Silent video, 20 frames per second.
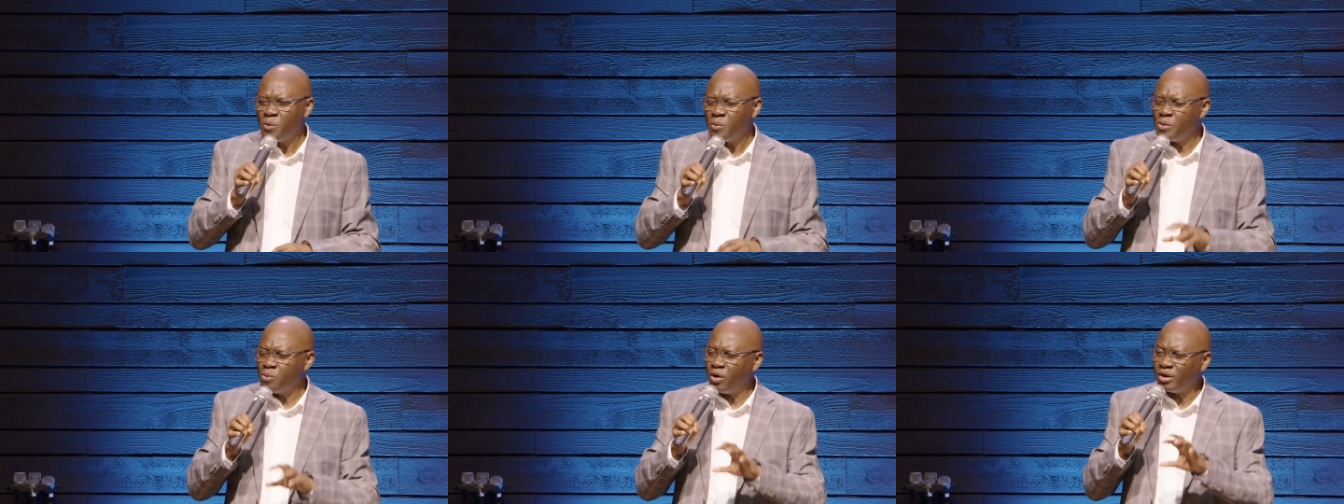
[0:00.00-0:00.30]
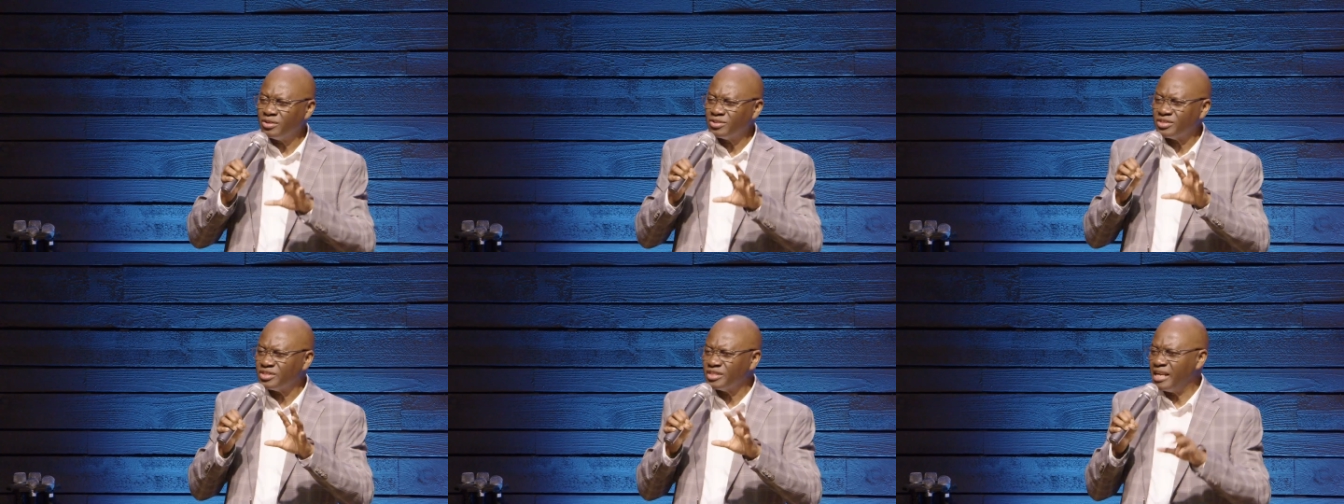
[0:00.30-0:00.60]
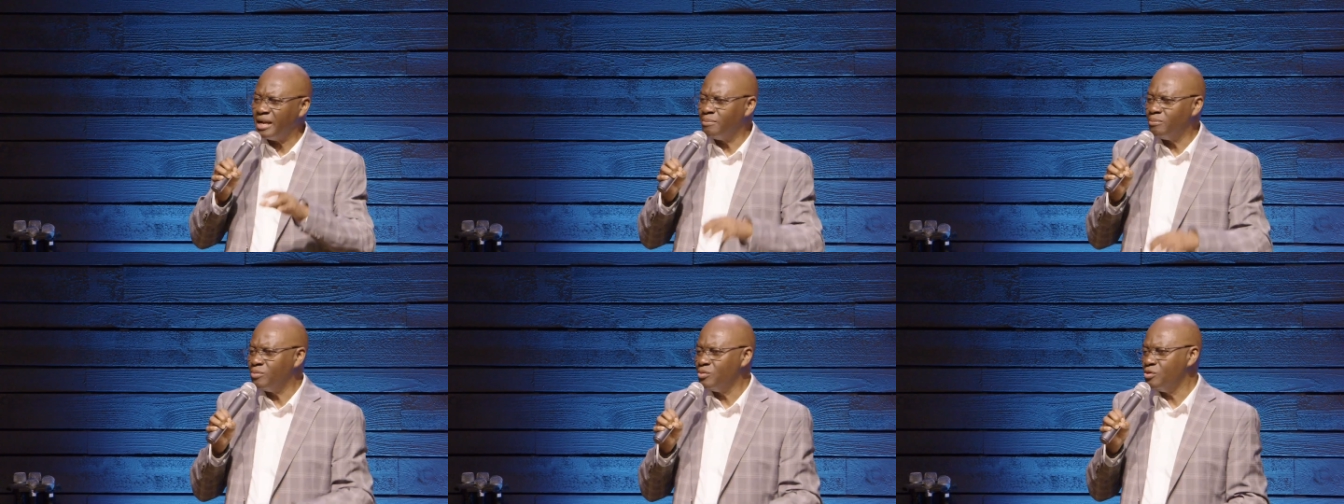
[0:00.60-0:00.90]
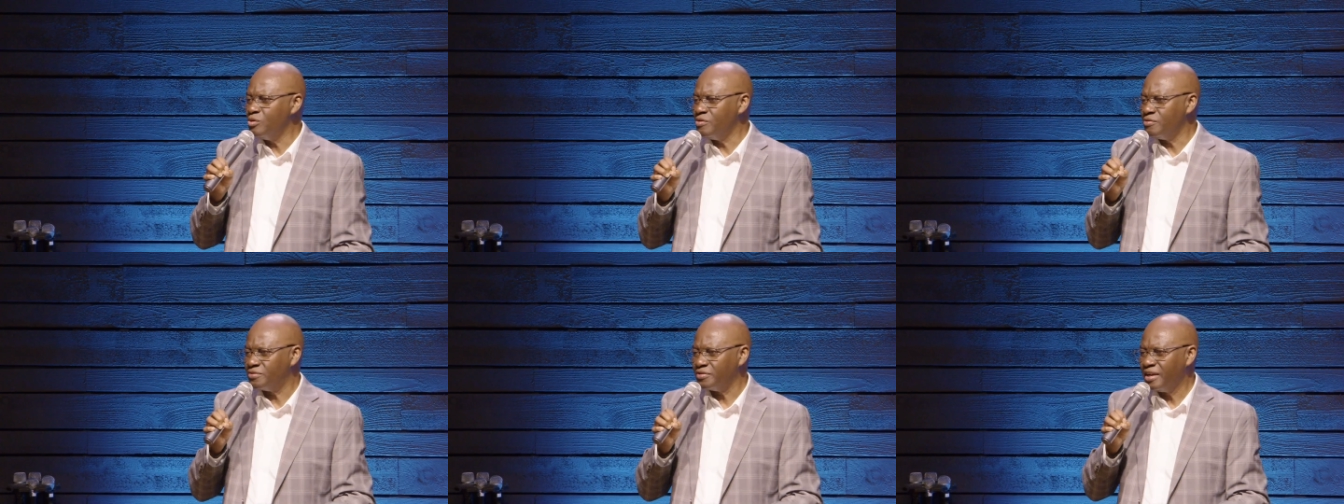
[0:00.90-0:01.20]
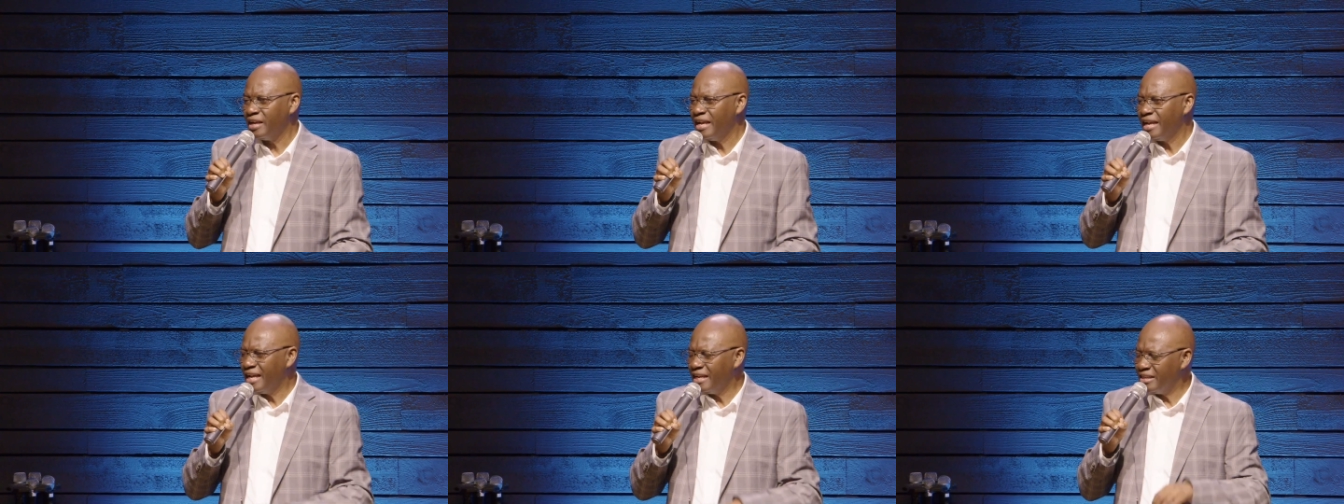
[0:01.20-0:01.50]
we want to see a move
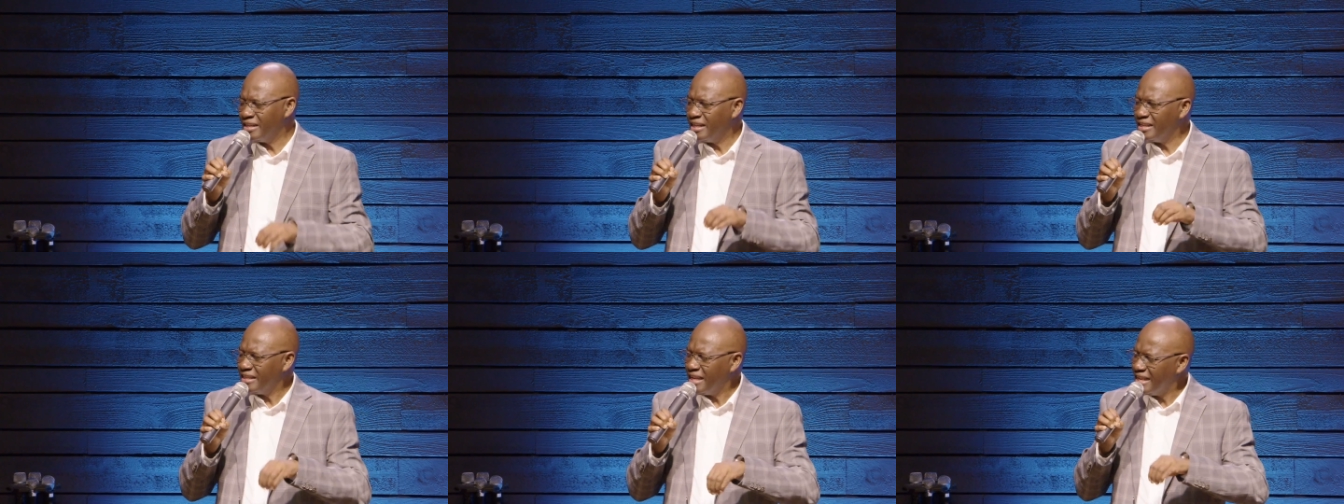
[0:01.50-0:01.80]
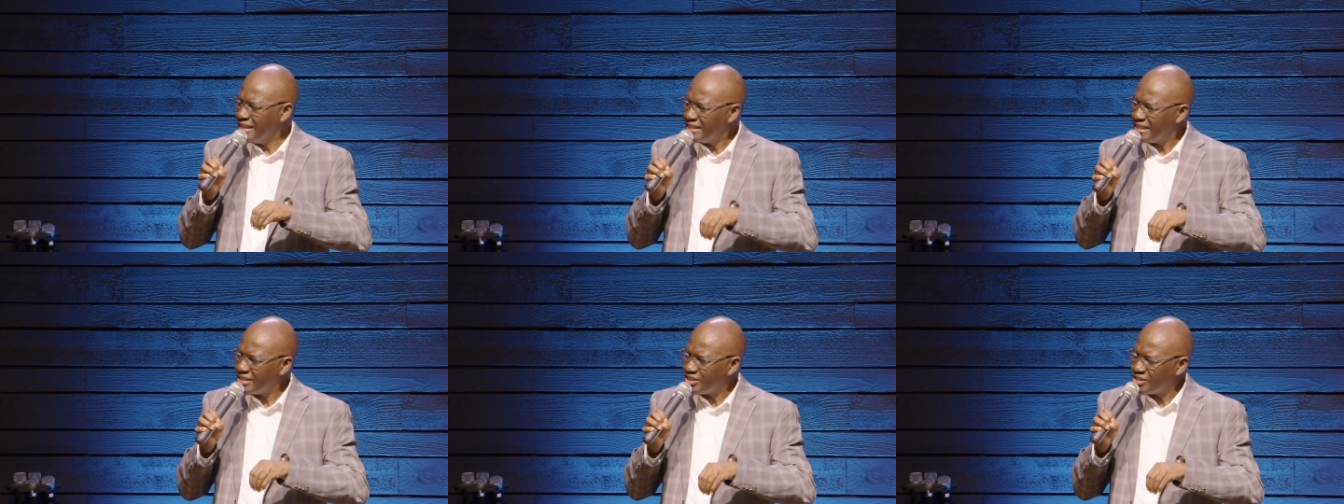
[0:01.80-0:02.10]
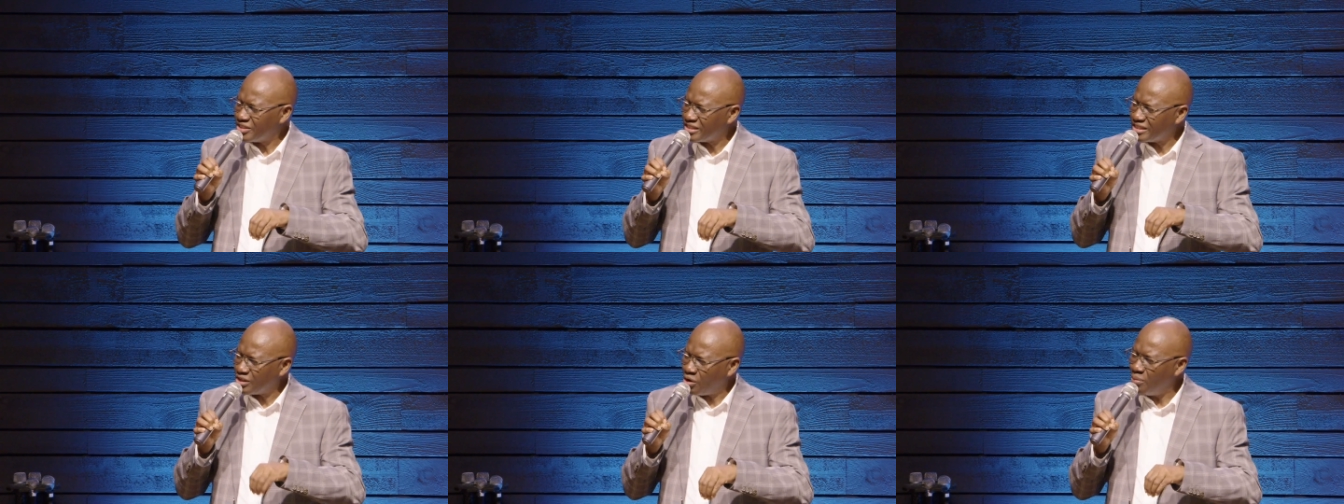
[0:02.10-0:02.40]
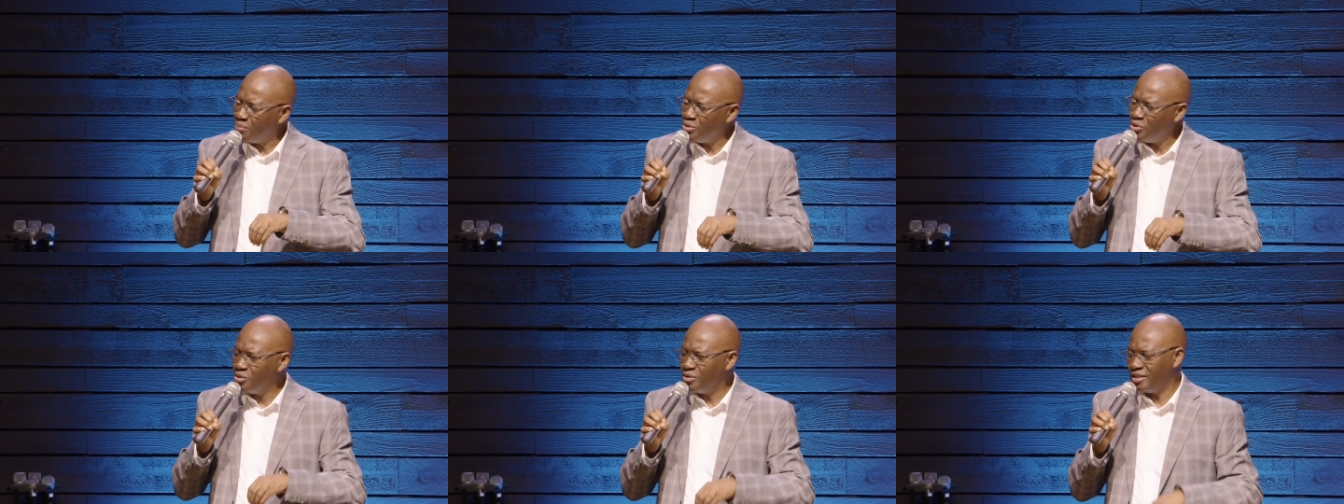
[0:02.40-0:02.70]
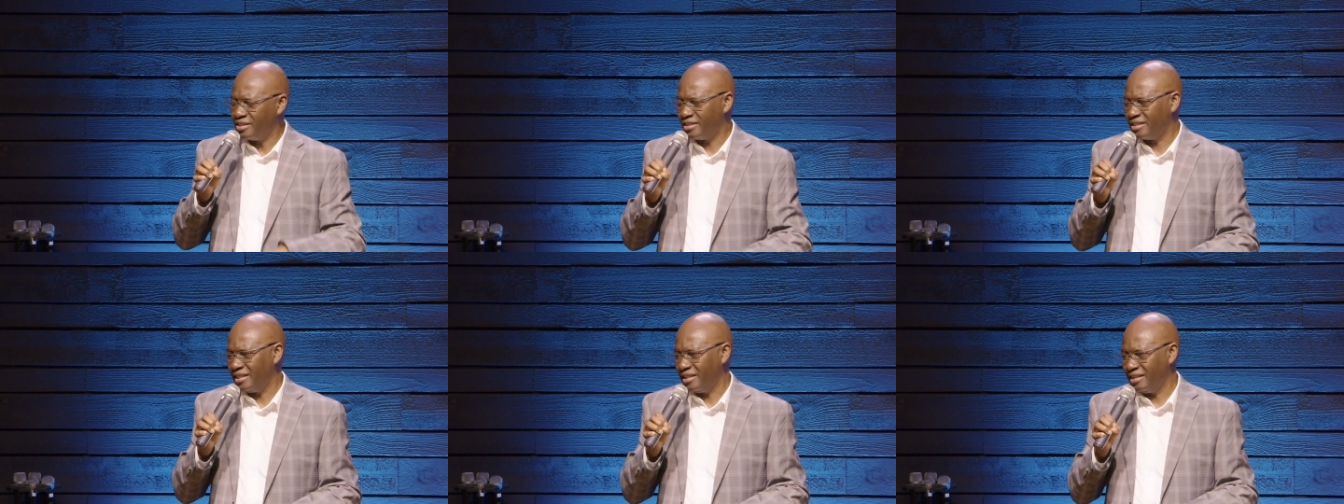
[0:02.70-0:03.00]
in, in, in this
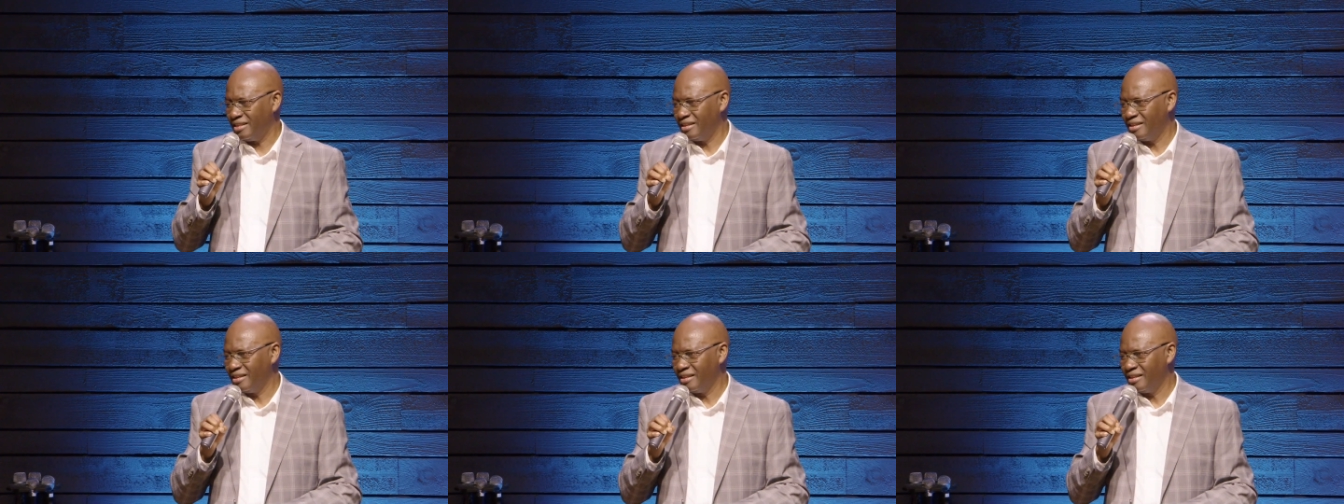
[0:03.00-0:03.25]
community,